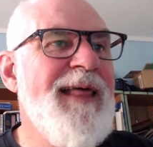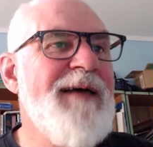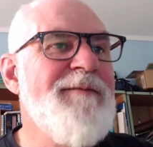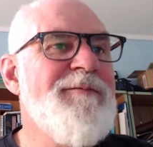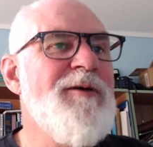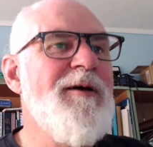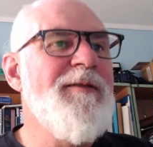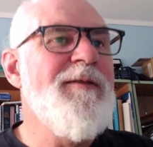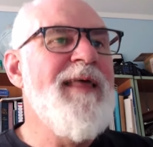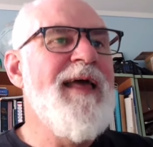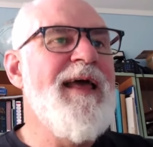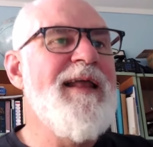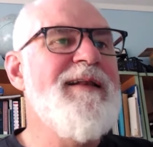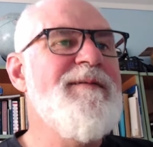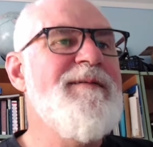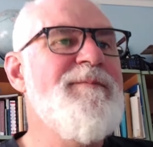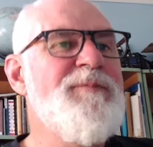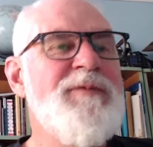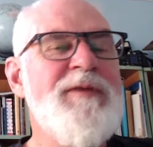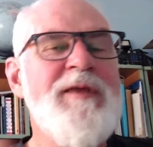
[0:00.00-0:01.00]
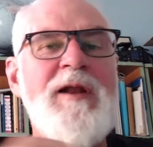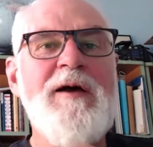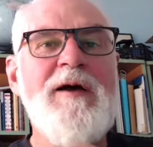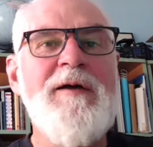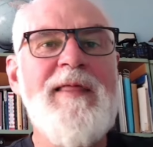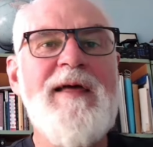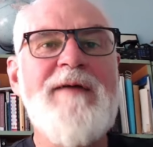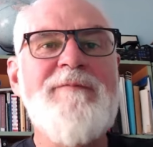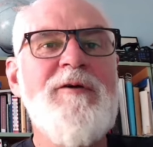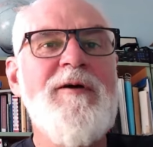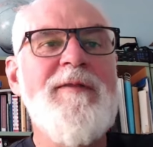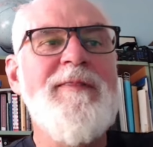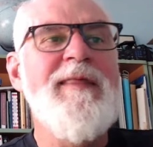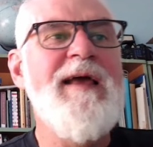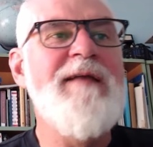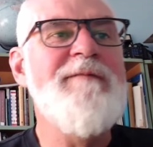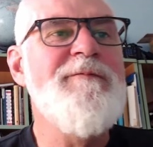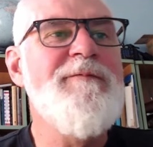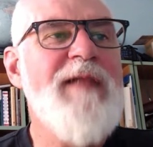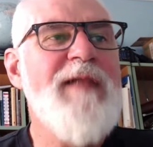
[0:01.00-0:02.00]
but they've got that, you know, they've
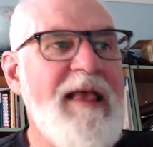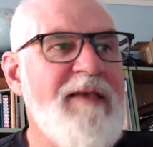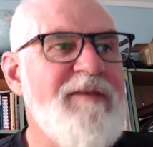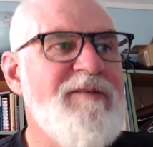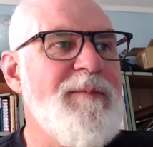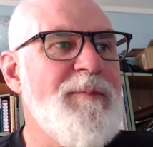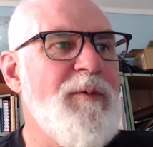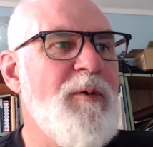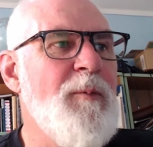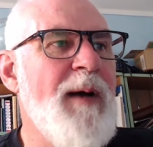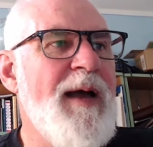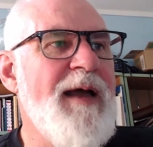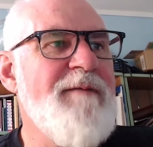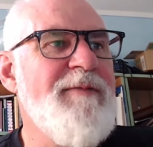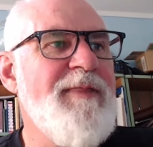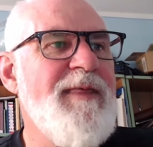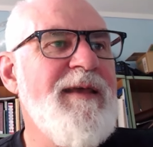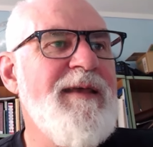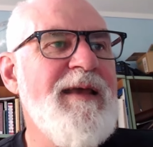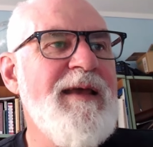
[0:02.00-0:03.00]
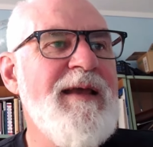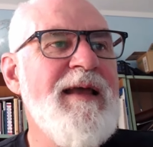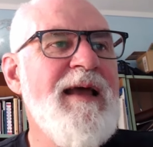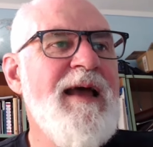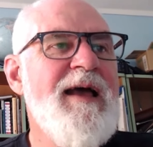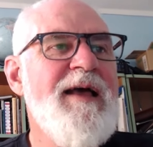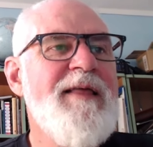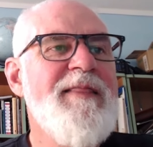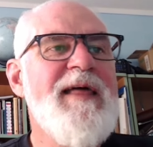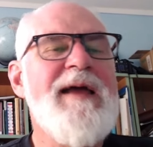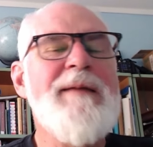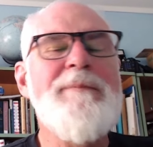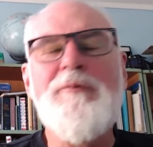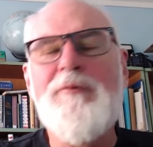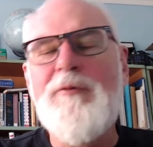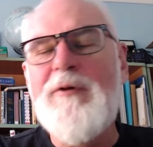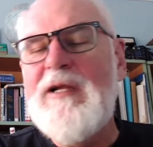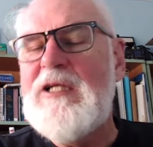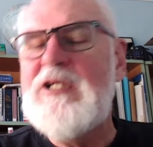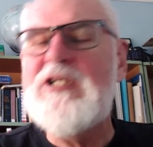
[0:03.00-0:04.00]
got that flexible way of thinking.
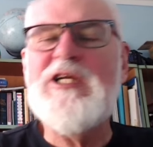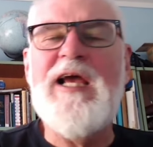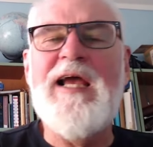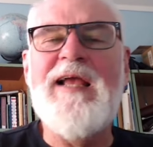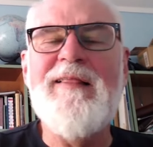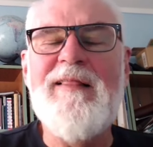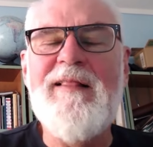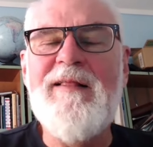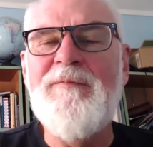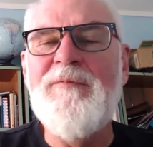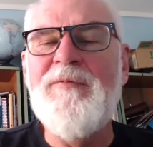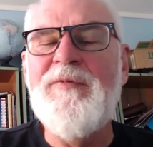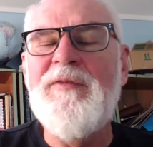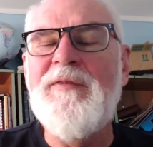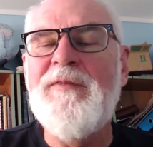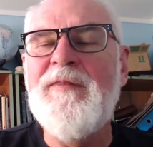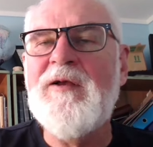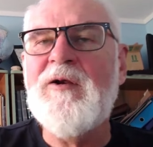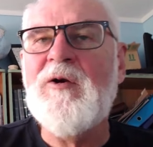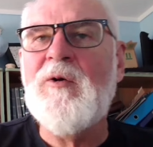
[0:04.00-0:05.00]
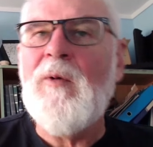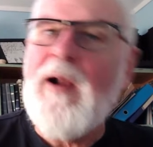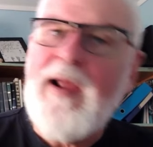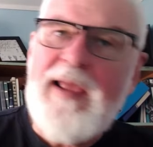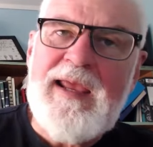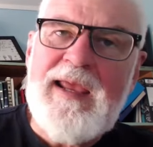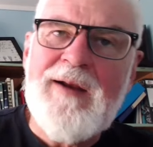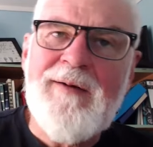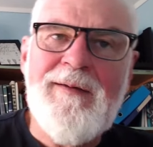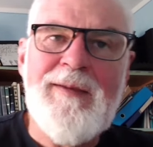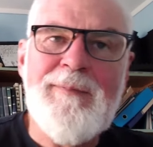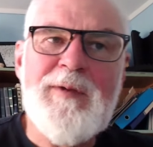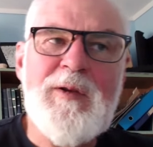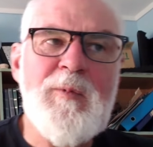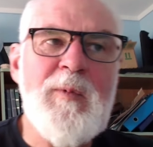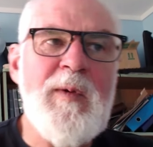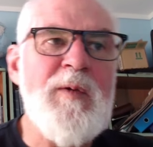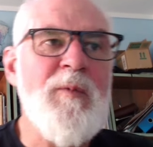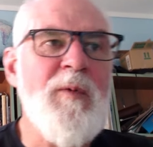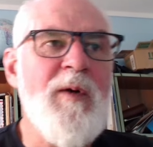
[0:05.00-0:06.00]
They appreciate the gray
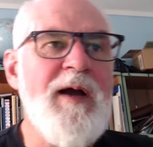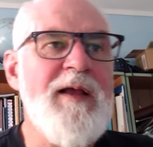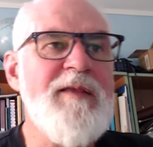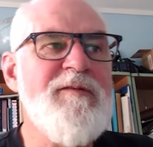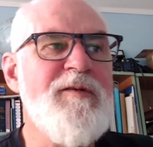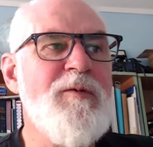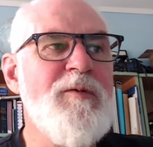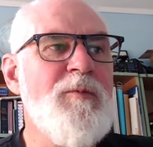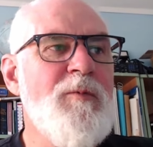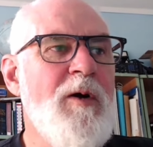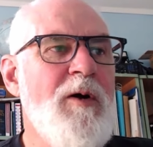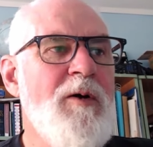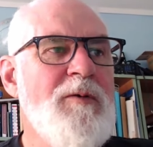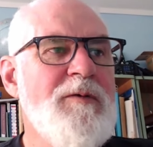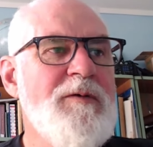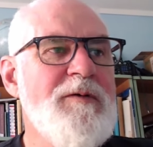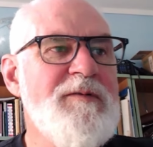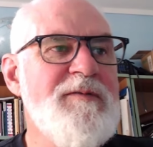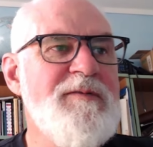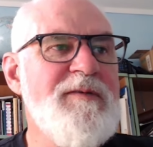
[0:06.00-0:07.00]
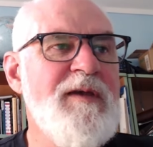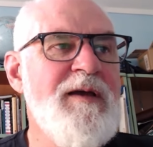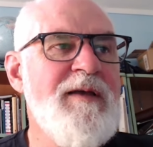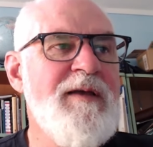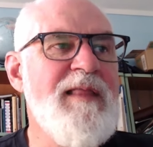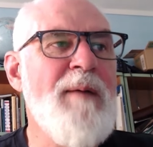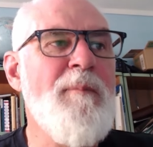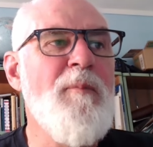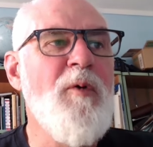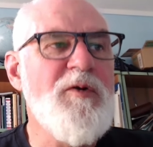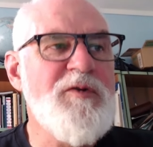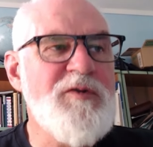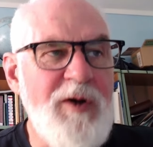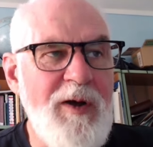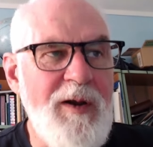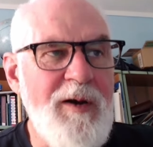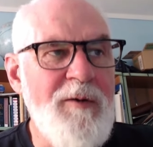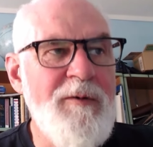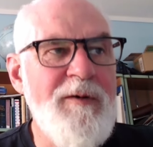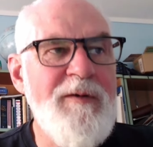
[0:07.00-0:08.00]
area between rights and wrongs. They're
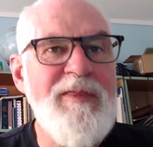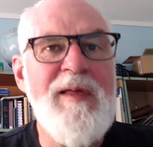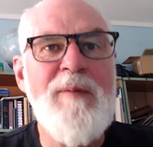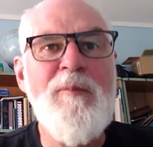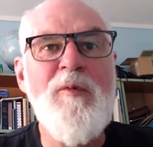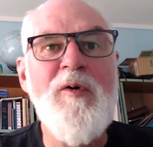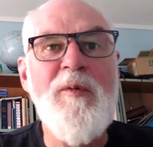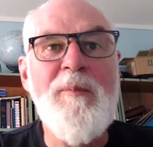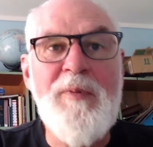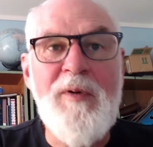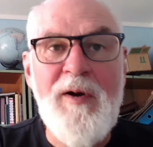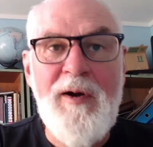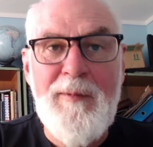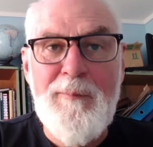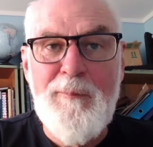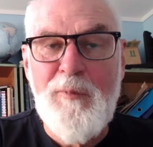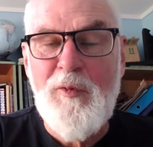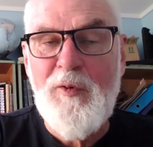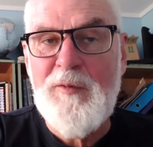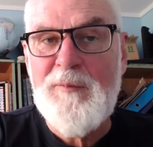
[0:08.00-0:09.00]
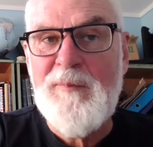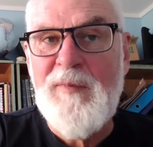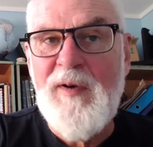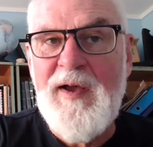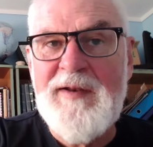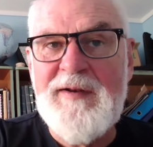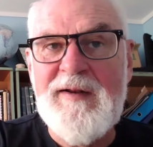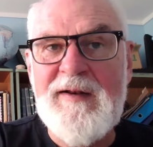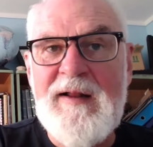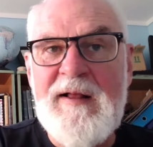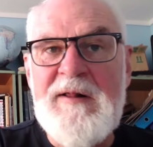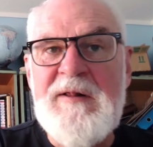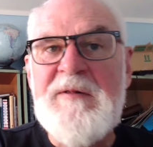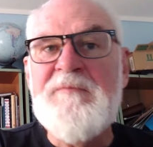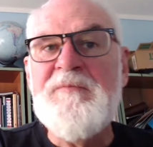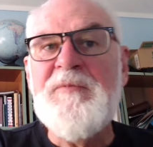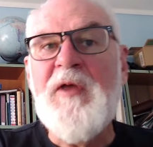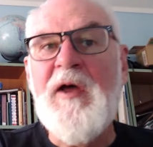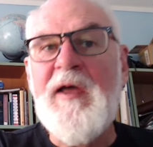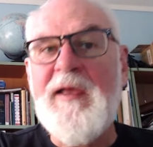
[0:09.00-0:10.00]
more tolerant, they're more broad-minded.
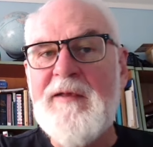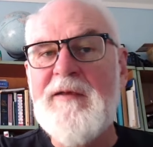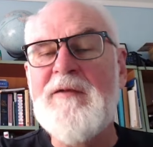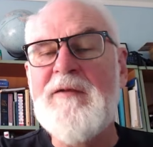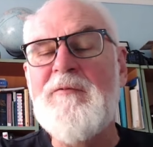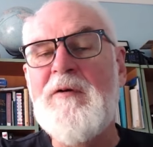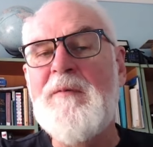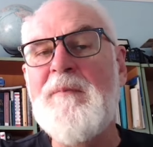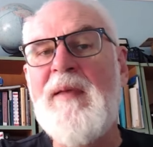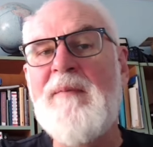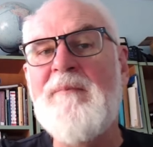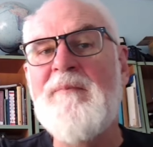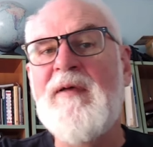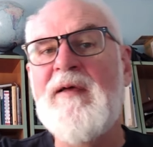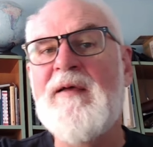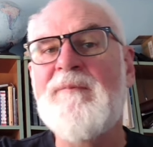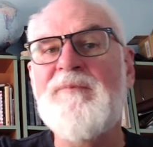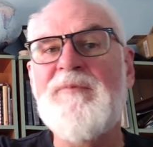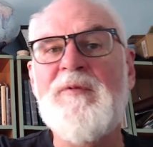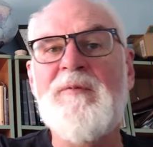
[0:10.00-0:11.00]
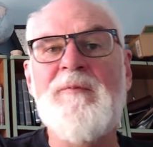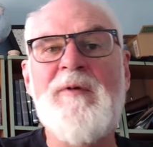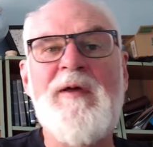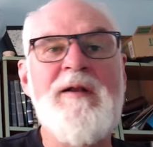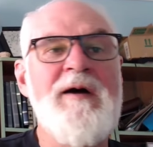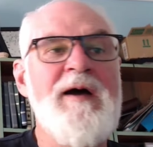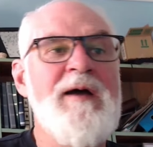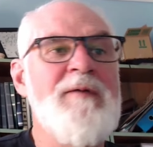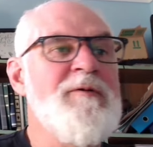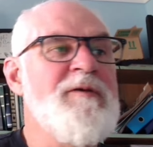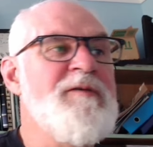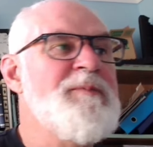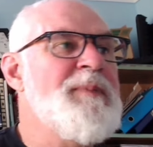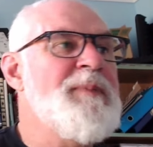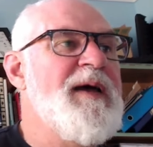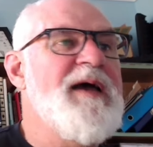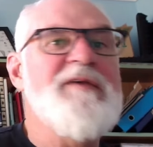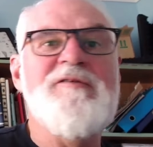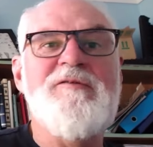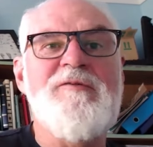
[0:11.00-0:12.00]
I can remember when I
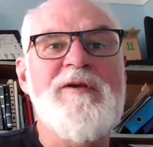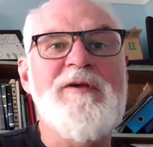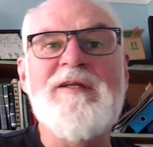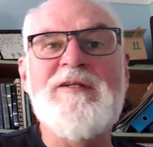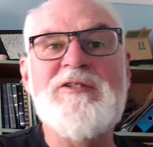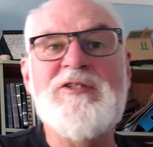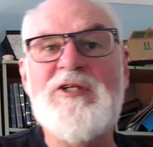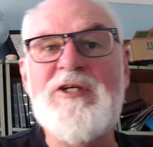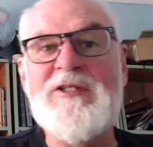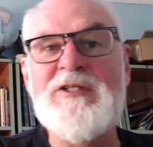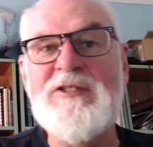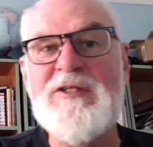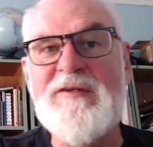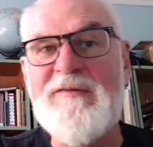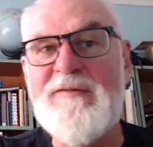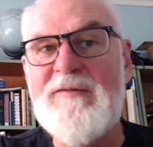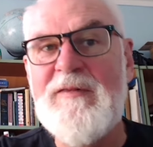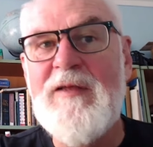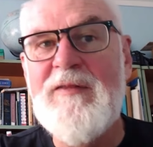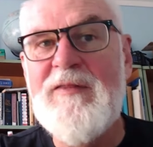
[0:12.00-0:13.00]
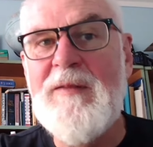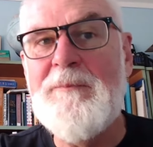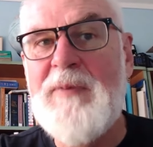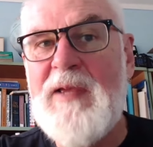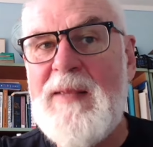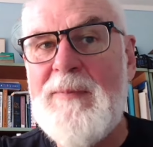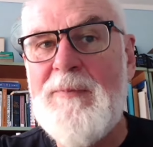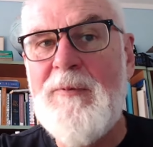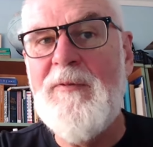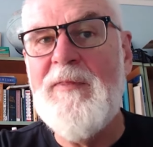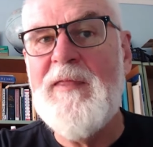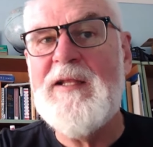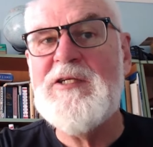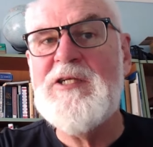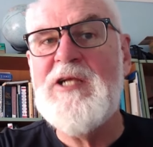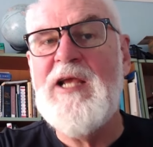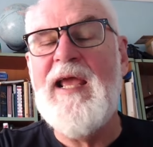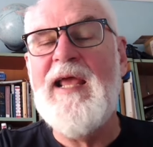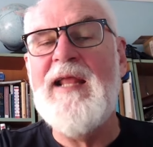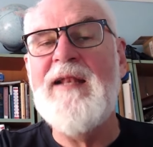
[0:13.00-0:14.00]
was pastoring in churches, the people
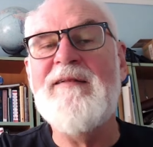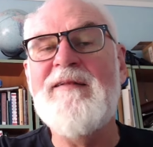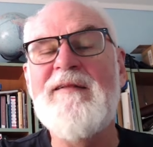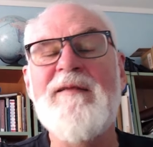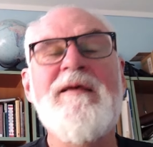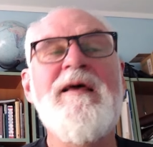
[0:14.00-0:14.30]
that you